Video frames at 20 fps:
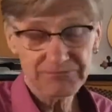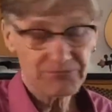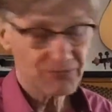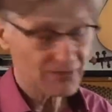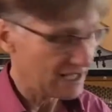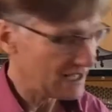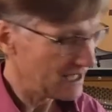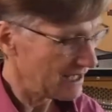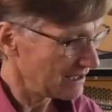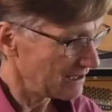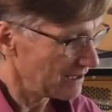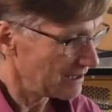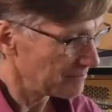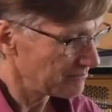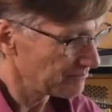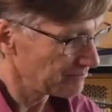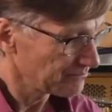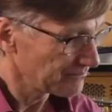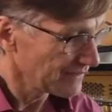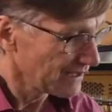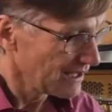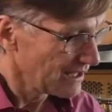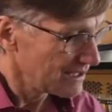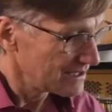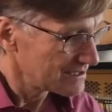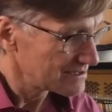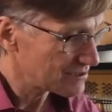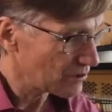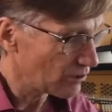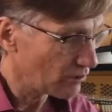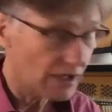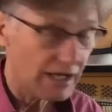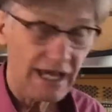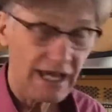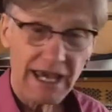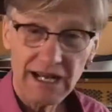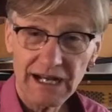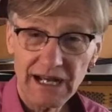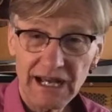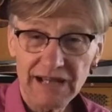And
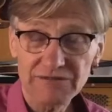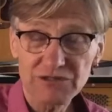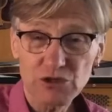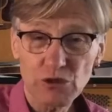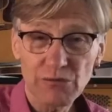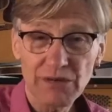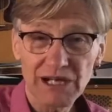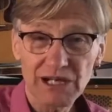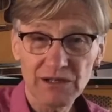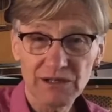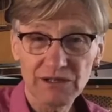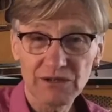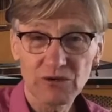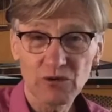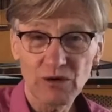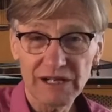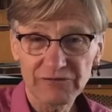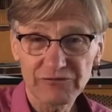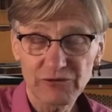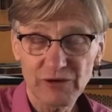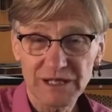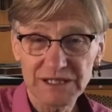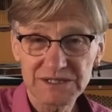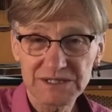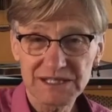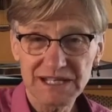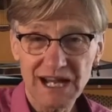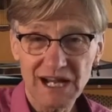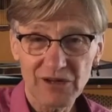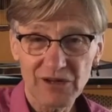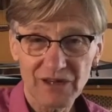and I have so many great friends now